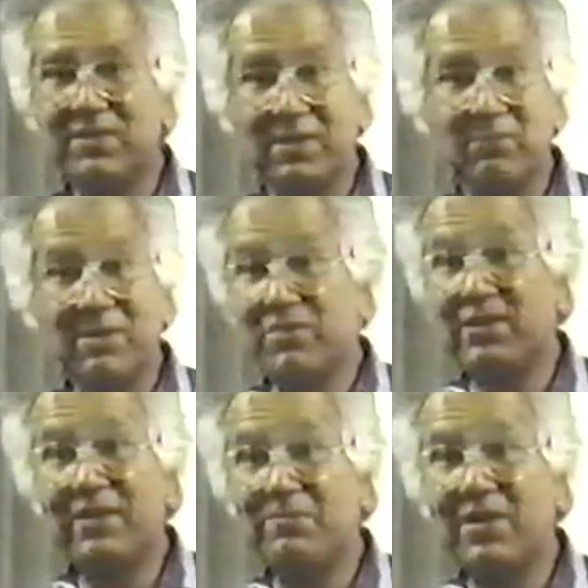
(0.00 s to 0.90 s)

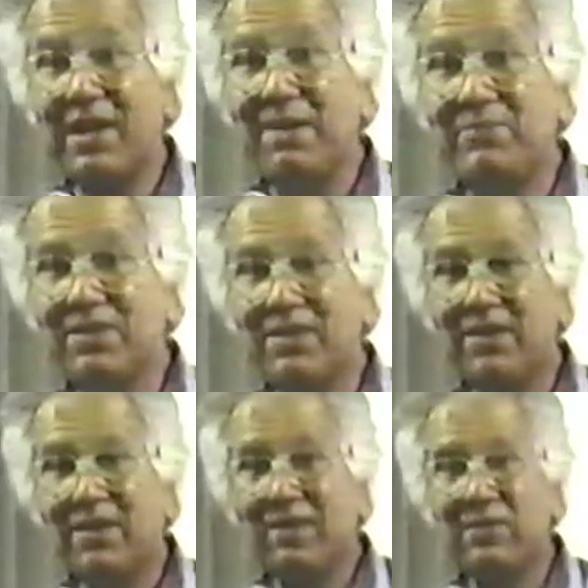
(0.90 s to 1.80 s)
subliminally perhaps,
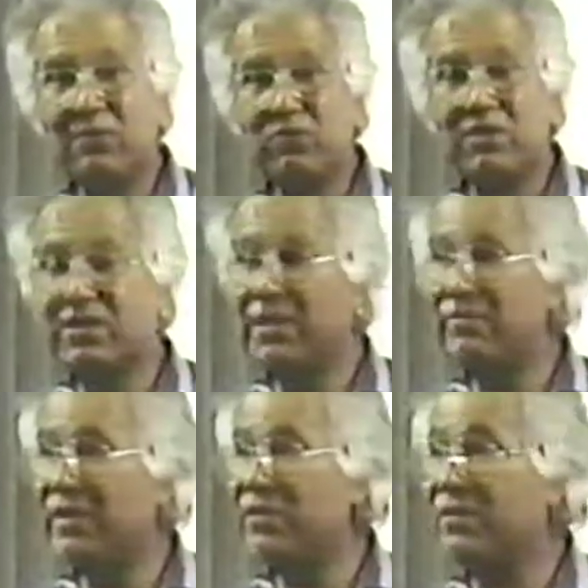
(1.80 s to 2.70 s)
that the word
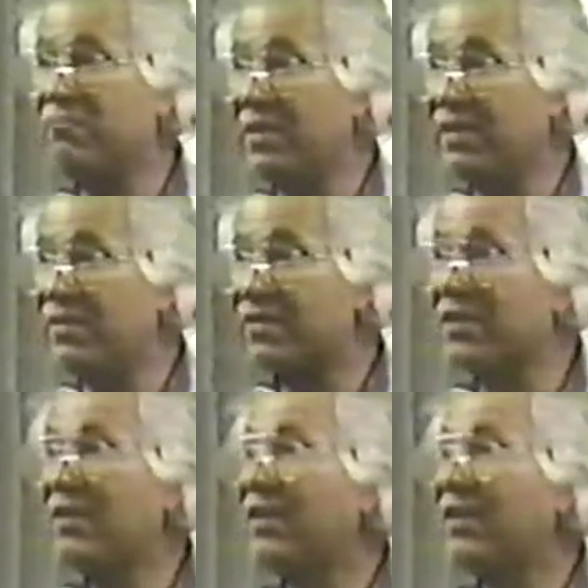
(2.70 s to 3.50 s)
salvation means